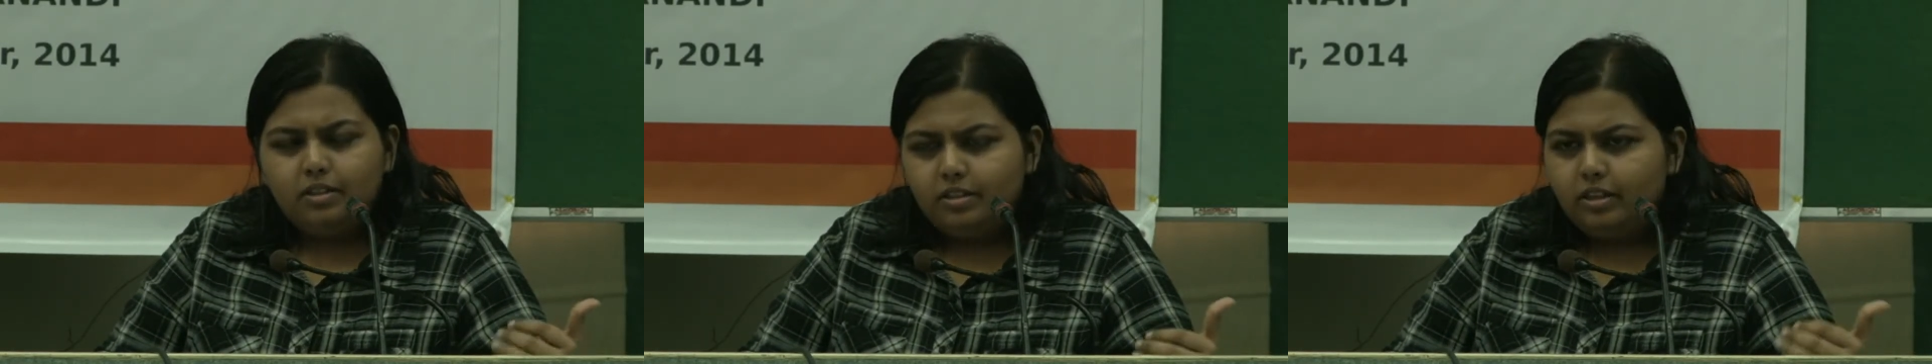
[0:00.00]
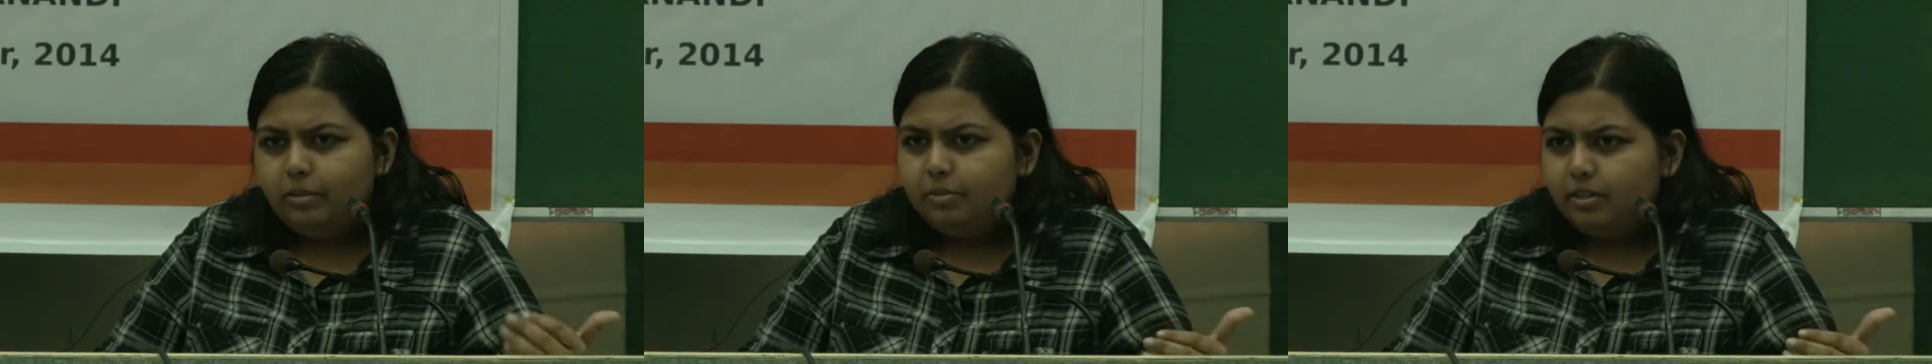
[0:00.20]

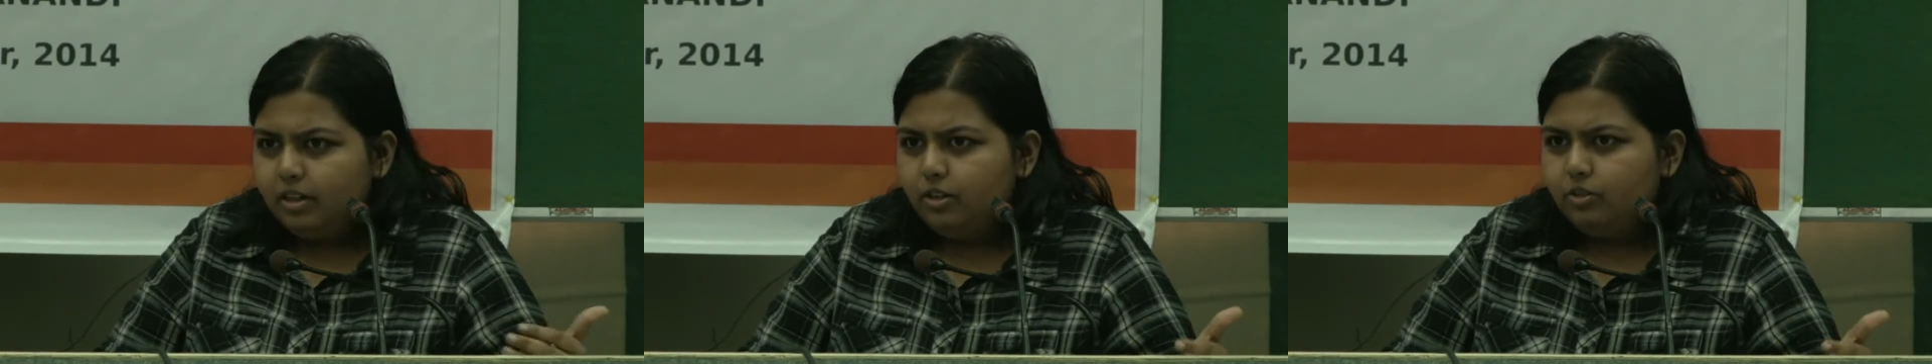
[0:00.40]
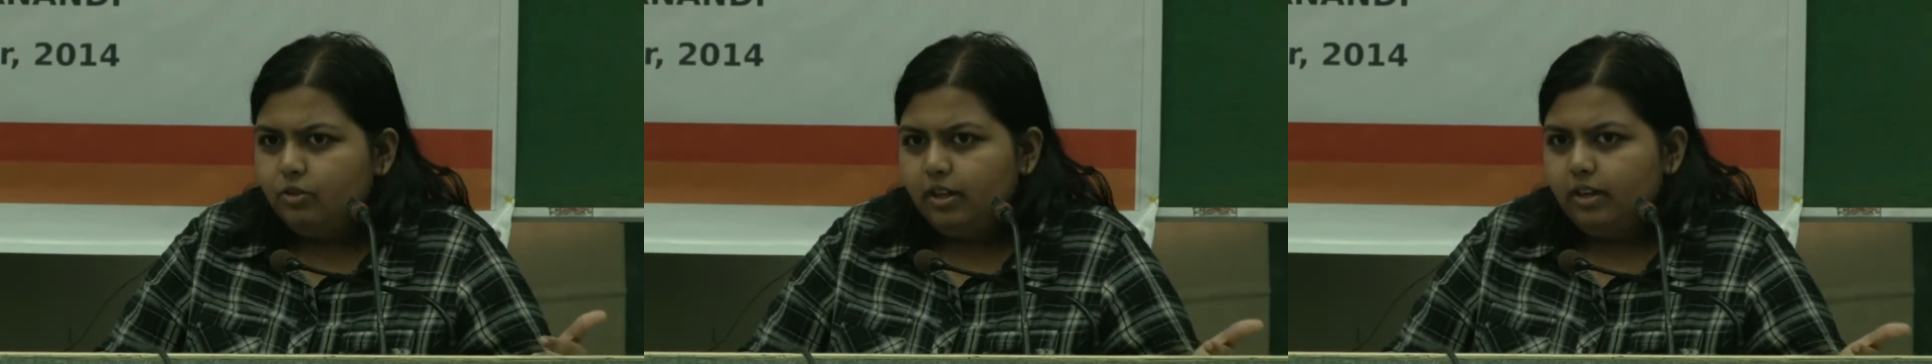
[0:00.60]
steps
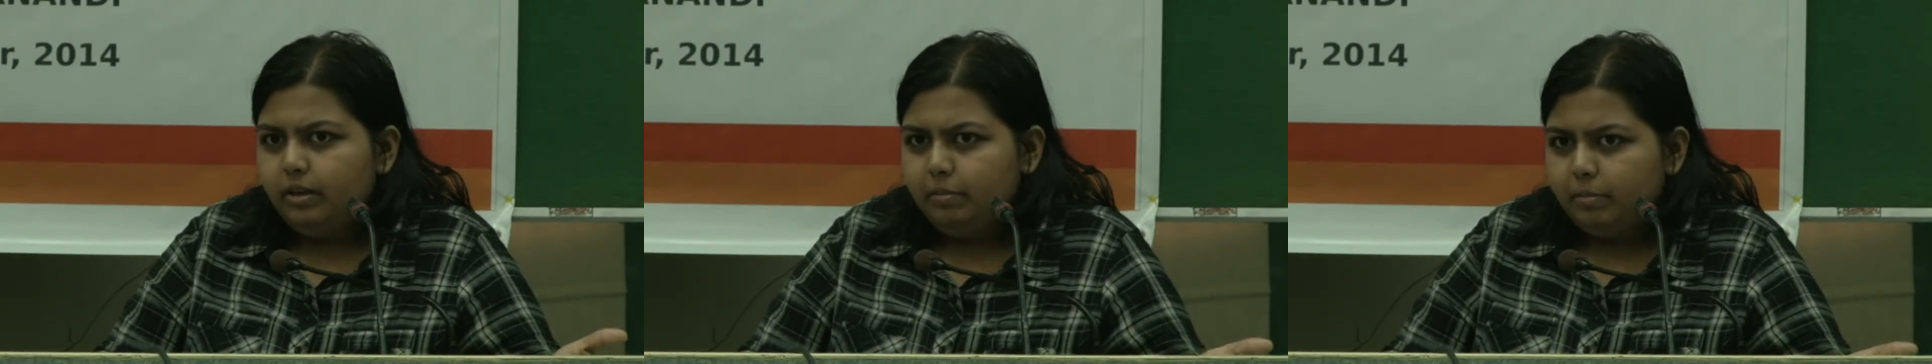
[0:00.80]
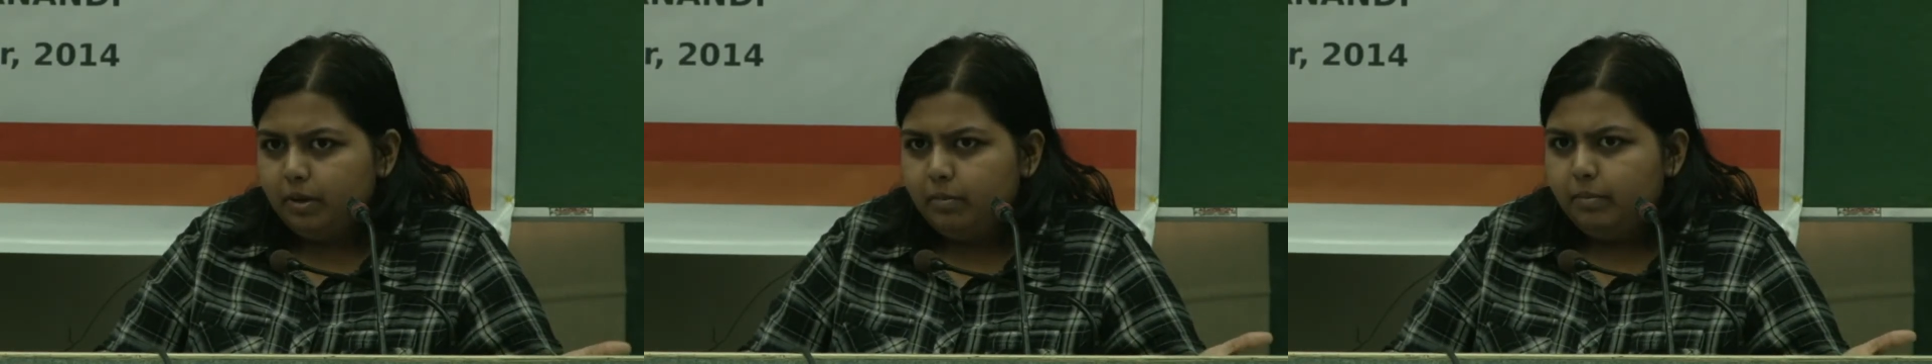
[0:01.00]
that you can
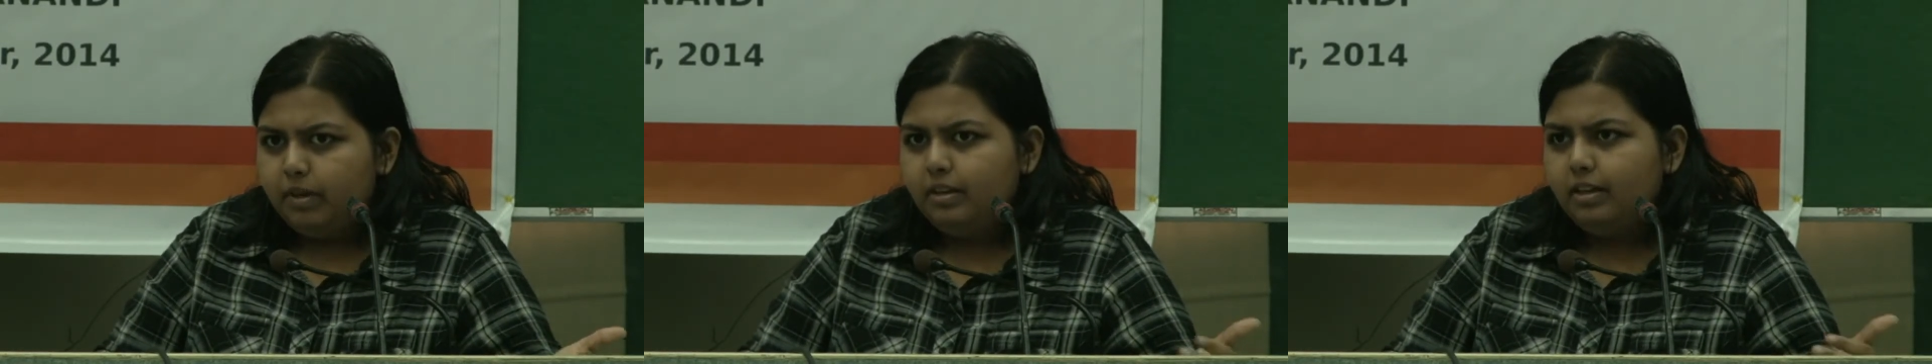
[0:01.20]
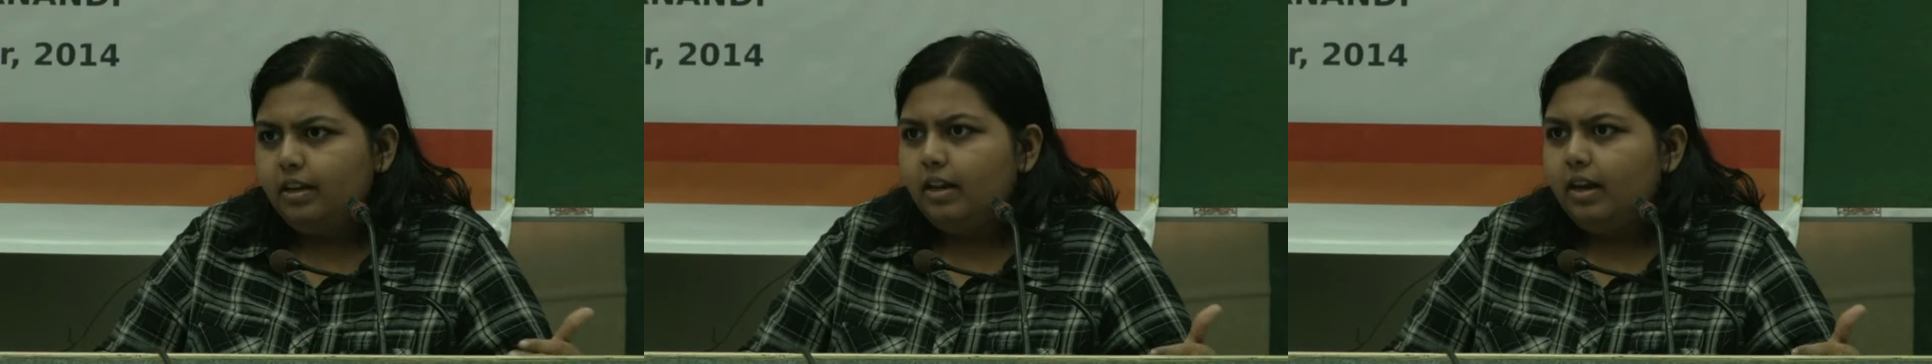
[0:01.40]
implement and,